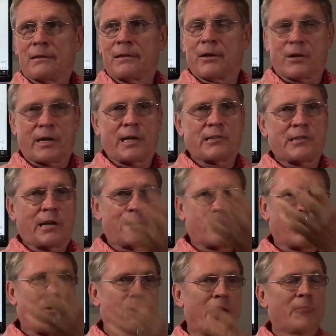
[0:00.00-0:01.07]
Their kids had
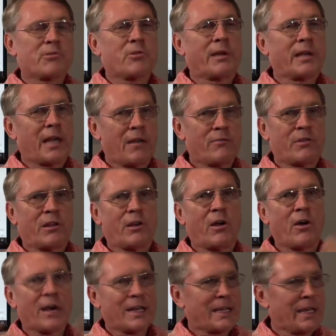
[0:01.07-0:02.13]
grown up, so he gave the
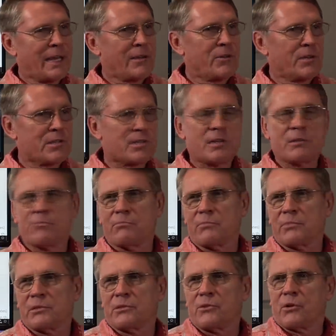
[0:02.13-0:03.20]
law again. You can see
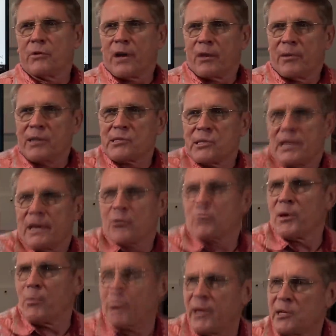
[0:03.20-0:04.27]
Deuteronomy has a lot of
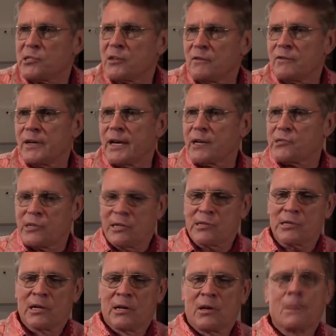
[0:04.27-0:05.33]
repeats of
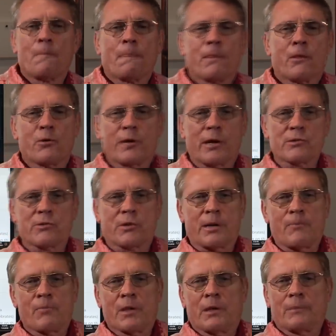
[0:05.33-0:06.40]
Exodus. Who cares?
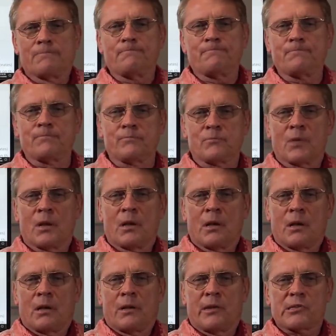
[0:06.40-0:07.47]
Okay.
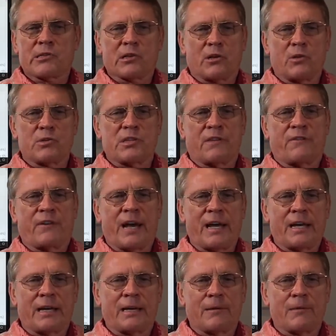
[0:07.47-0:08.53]
This includes the
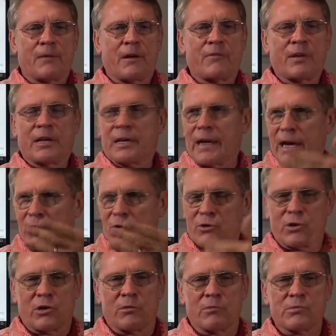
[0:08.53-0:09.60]
phyla of the
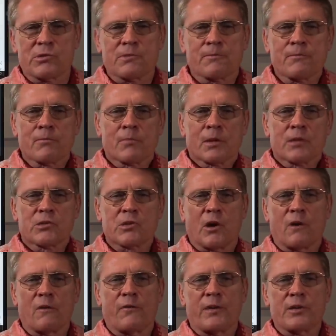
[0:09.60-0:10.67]
echinoderms,
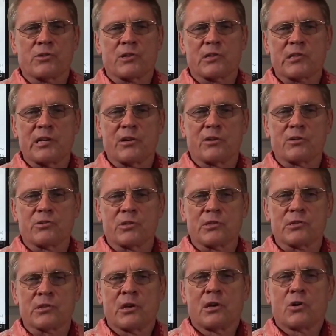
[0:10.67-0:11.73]
starfish, sea
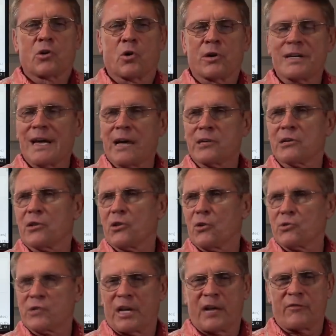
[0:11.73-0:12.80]
urchins, chordata,
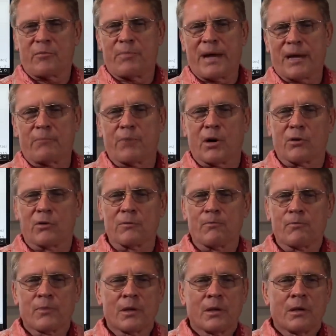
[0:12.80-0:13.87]
those that have a backbone,
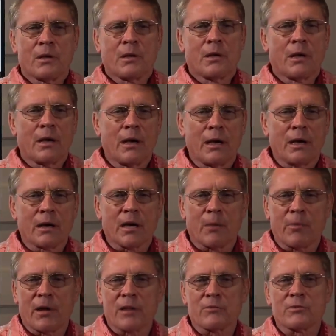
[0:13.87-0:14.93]
and a
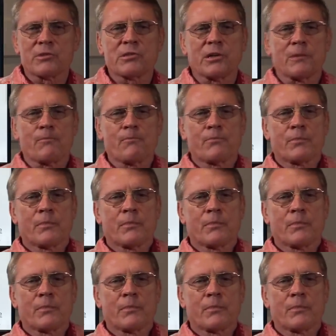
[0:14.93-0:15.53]
couple other ones here.